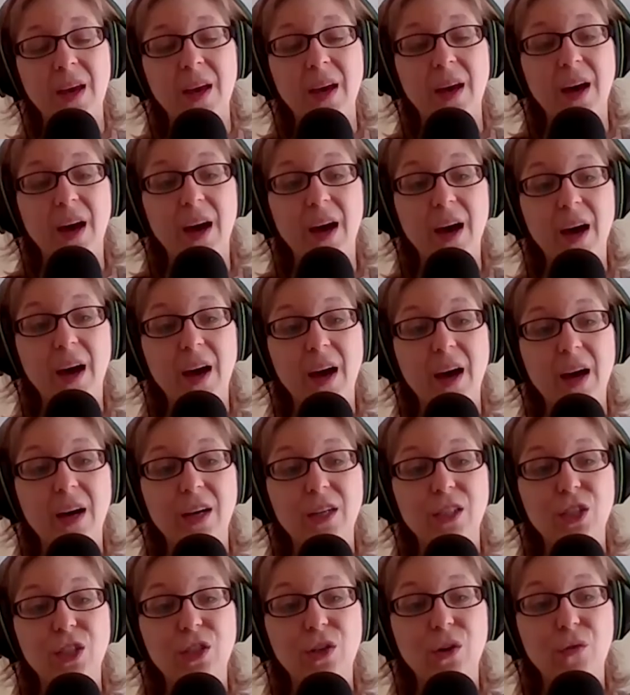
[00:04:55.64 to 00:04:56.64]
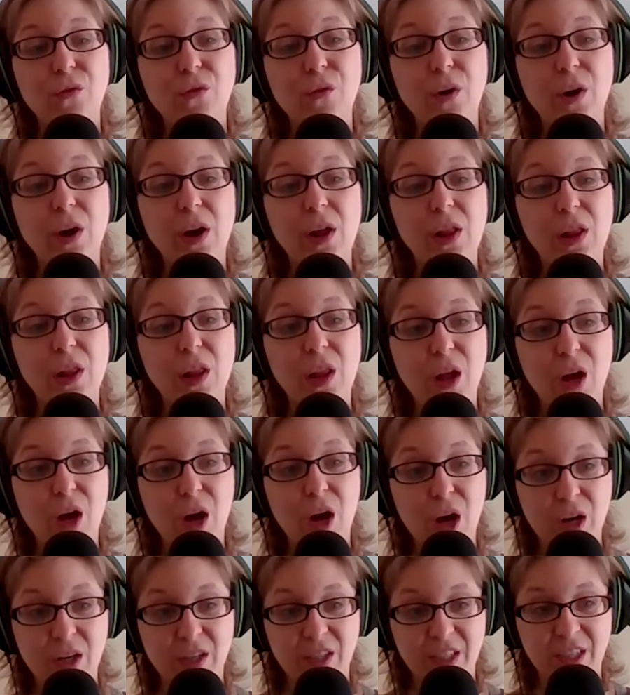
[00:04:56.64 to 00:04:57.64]
So for a
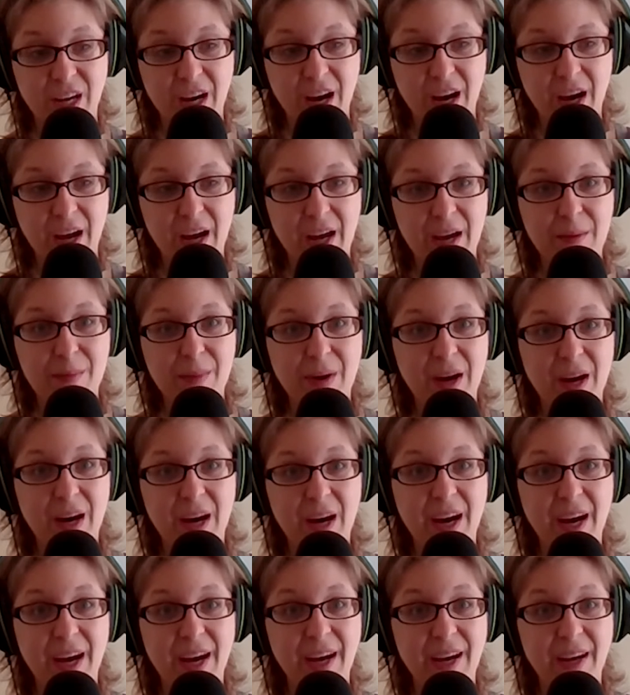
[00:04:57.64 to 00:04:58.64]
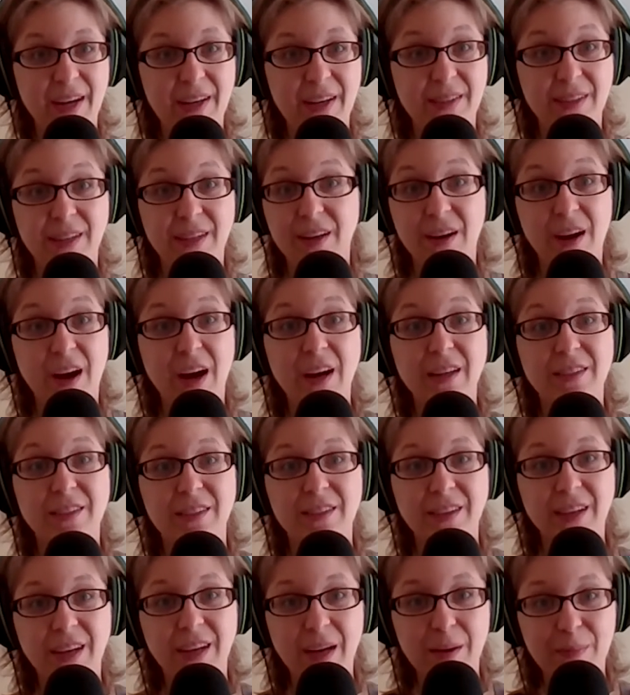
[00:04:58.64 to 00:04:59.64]
long time, I did not
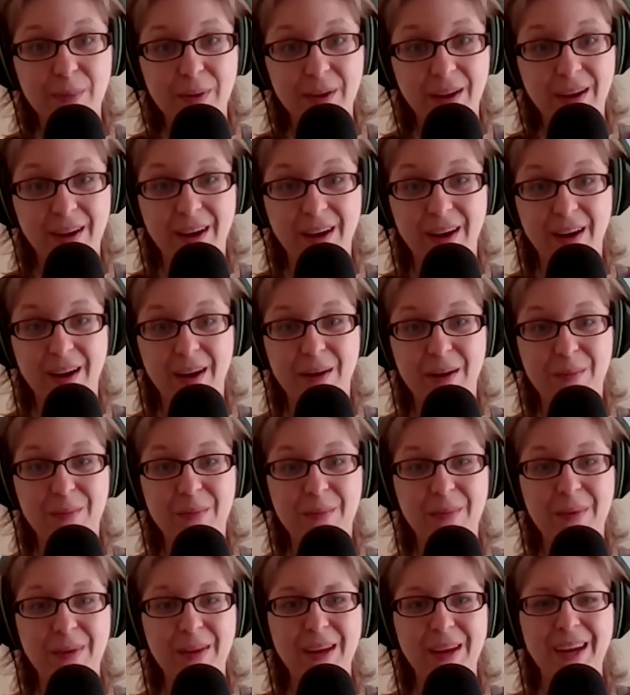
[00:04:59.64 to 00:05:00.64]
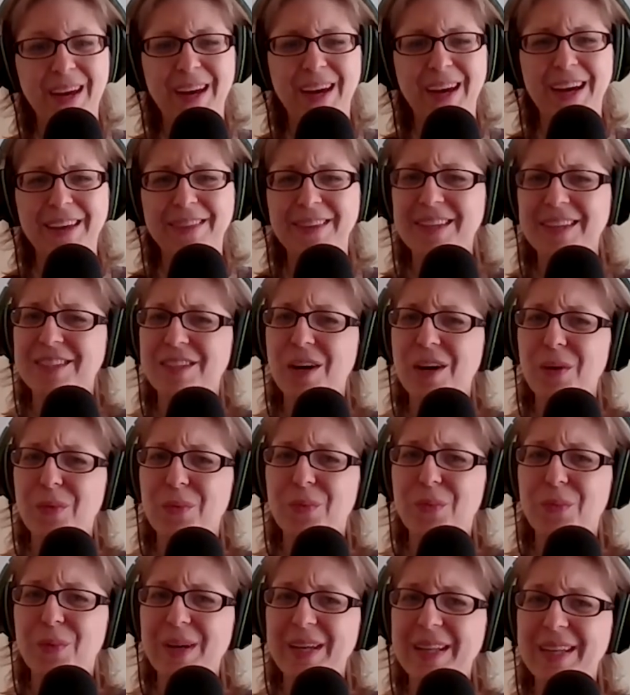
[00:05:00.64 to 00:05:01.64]
sleep. And that's
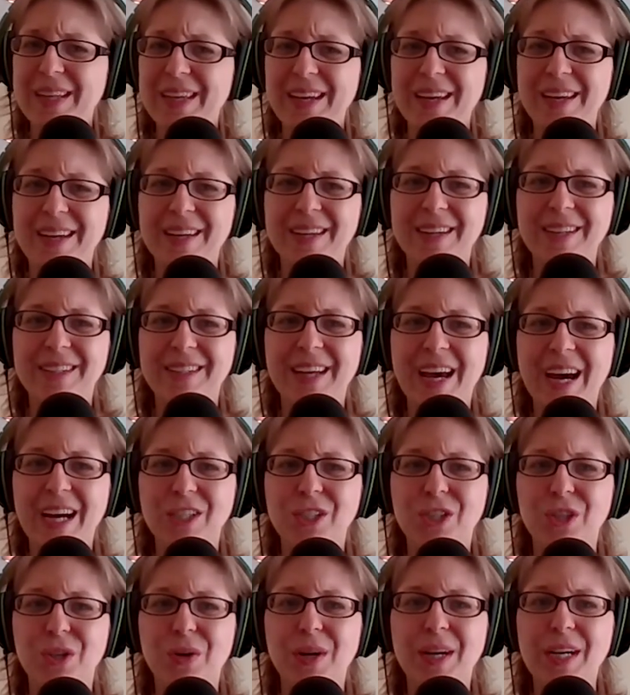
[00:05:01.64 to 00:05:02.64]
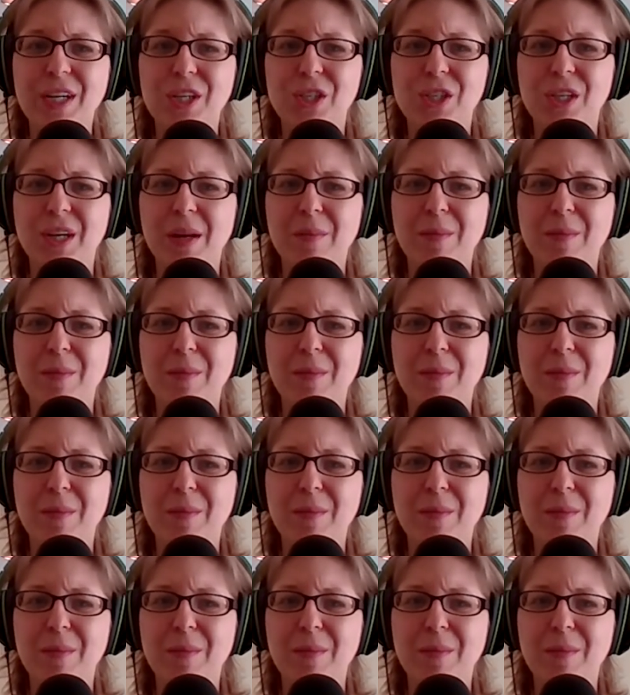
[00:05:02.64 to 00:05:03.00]
not really an exaggeration.